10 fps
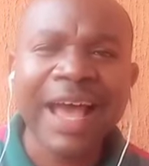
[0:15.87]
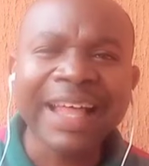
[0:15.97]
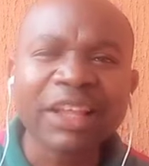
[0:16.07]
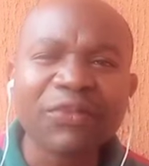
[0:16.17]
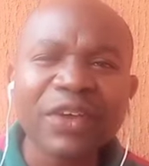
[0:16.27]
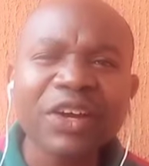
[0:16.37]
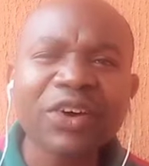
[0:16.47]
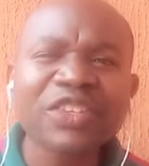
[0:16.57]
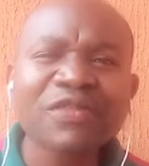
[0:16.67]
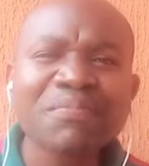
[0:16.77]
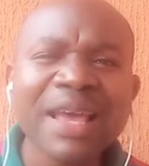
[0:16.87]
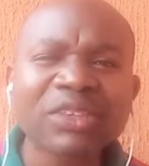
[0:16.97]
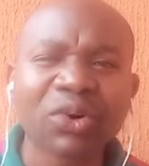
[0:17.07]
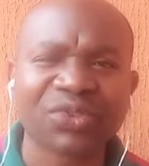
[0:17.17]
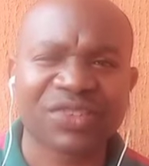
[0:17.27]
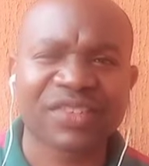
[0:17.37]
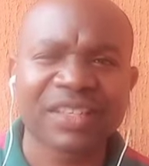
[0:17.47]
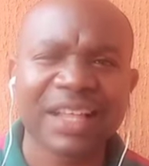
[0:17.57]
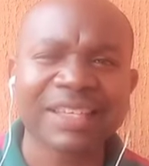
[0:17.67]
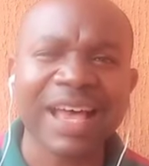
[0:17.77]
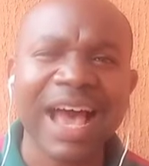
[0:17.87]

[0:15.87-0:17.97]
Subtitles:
and the various methods that